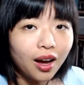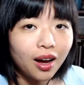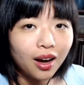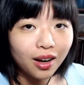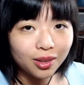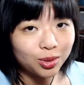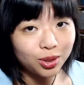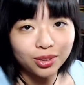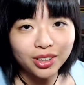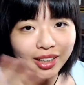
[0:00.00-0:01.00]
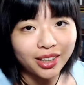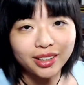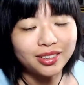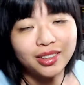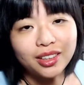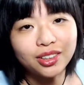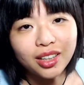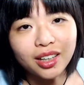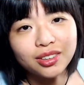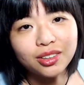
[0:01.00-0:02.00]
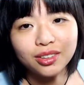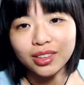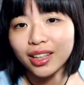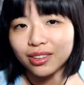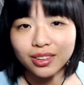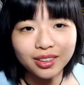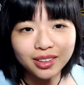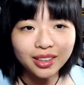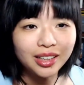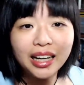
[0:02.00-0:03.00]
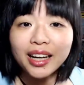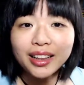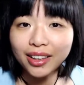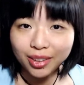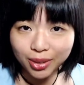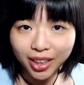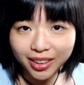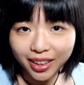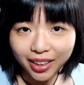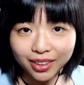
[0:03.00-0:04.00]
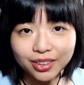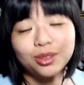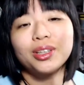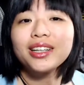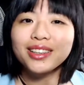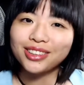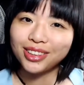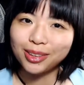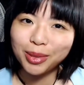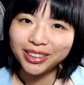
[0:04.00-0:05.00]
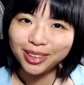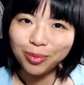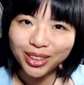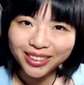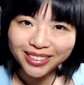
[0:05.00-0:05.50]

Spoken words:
I'm so glad I let you guys know now. Now that we got that out of the way, let's talk about this book.